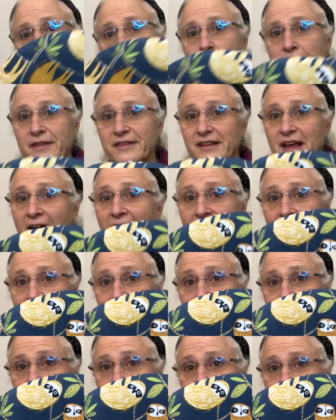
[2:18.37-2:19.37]
with
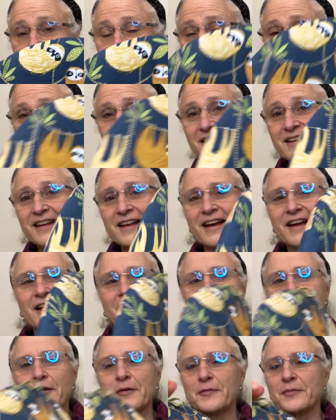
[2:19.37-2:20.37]
tags.
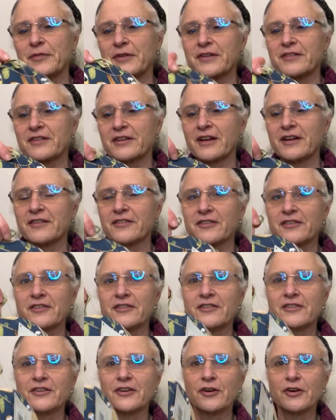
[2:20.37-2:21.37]
It's got its
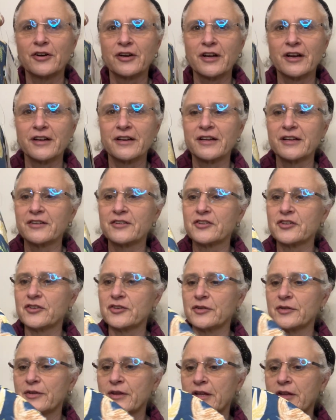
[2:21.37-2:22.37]
little hook on it
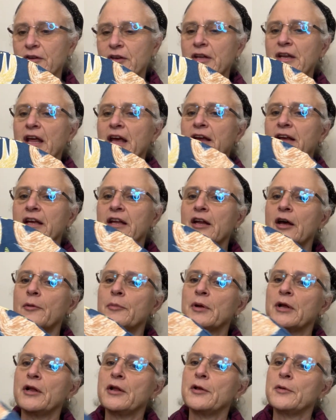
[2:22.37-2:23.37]
too that you can hang it up.
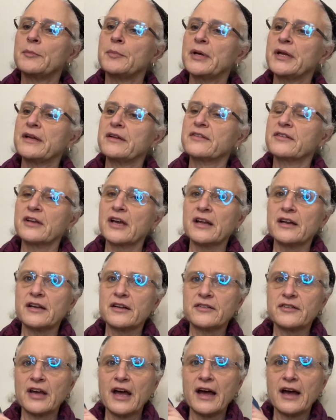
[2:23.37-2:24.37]
But it's got
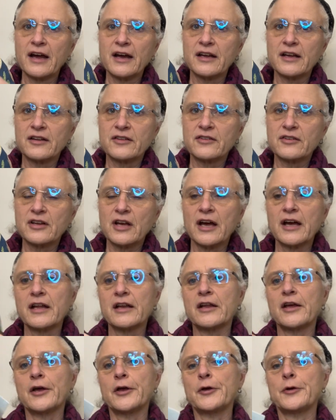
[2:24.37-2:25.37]
a tag. It's got
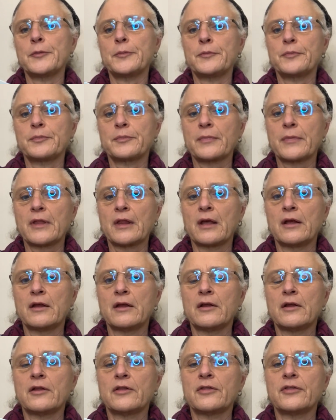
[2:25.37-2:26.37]

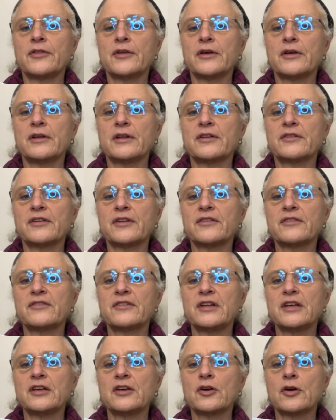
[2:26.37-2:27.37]
it says
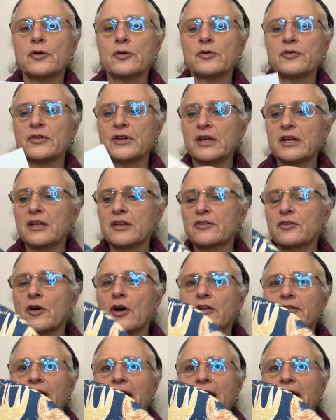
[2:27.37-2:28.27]
tea cozy. It's called